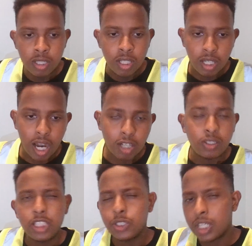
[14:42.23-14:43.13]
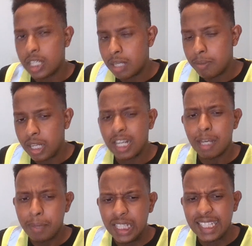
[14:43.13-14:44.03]
Annotation and labeling. Labeling
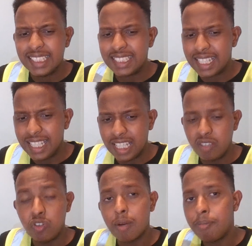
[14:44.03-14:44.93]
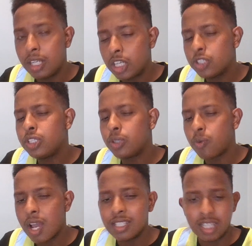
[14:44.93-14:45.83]
is key. If your application requires
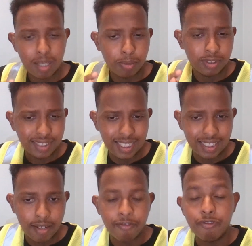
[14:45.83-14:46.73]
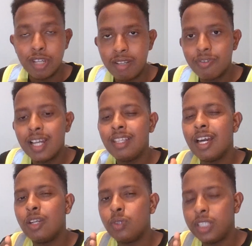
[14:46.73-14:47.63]
labeled data, verify the
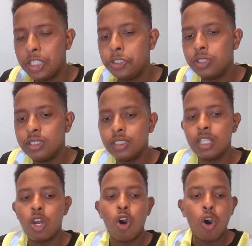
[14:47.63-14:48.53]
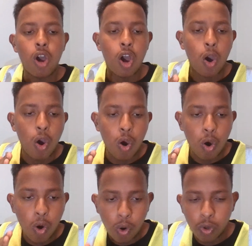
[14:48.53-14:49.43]
annotations
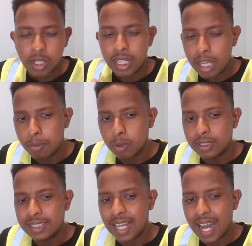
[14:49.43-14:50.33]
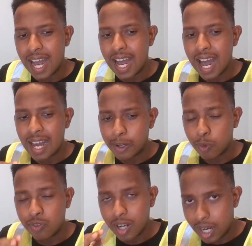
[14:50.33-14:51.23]
or labels are of
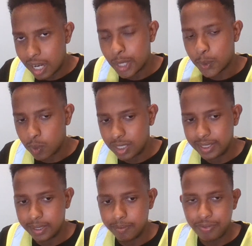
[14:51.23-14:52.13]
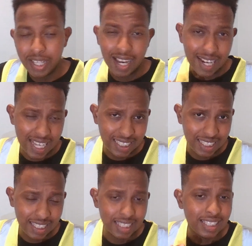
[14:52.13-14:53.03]
high quality. And lastly,
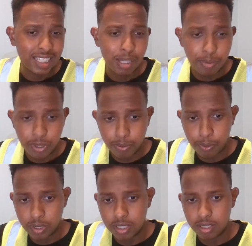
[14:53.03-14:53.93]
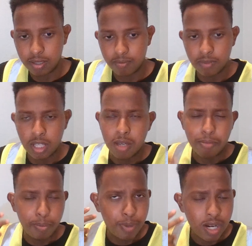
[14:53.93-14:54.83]
data pre-processing.
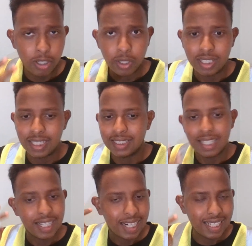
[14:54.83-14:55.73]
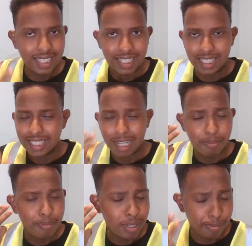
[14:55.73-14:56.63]
Preparing your data, cleaning it, and
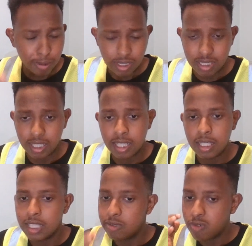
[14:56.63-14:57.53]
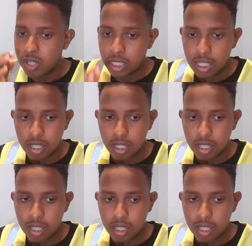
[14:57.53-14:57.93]
pre-processing it is very key,